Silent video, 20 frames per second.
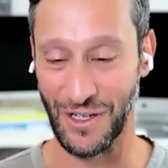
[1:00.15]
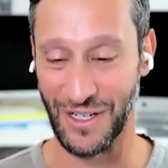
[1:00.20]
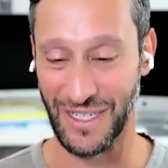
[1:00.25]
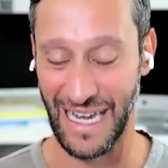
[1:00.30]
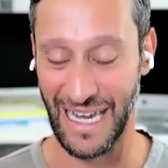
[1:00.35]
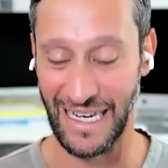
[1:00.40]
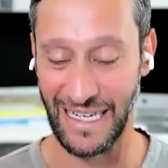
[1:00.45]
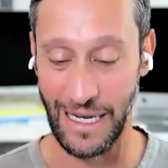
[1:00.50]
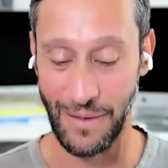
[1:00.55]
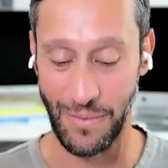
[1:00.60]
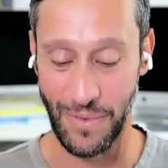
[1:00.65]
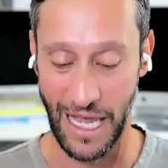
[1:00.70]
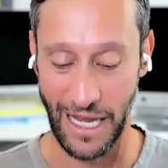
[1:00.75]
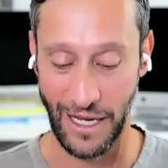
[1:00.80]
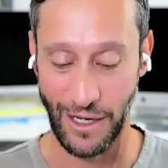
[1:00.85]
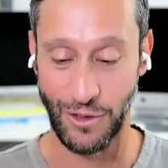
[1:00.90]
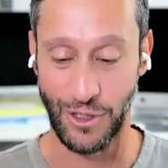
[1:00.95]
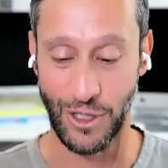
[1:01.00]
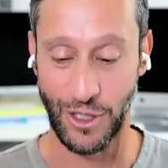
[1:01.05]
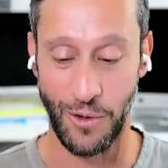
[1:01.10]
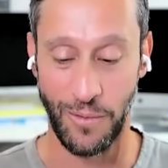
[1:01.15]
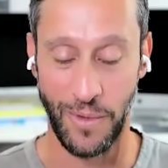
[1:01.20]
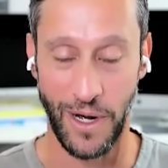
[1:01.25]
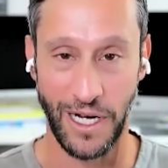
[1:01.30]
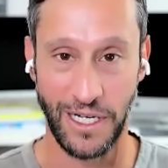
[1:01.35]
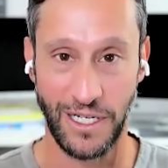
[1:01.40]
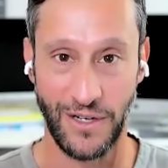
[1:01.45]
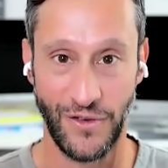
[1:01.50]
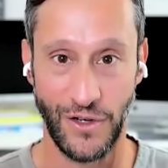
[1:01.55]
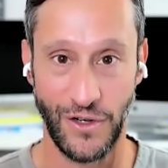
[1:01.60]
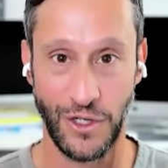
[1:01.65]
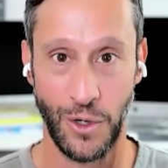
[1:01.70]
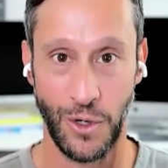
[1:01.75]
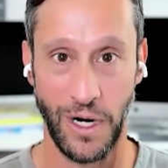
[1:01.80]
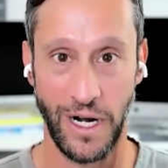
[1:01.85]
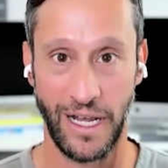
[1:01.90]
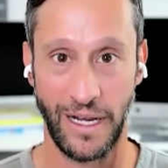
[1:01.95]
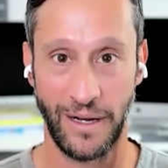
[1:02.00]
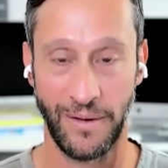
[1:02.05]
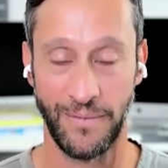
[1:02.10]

Sandeep, thank you so much for joining.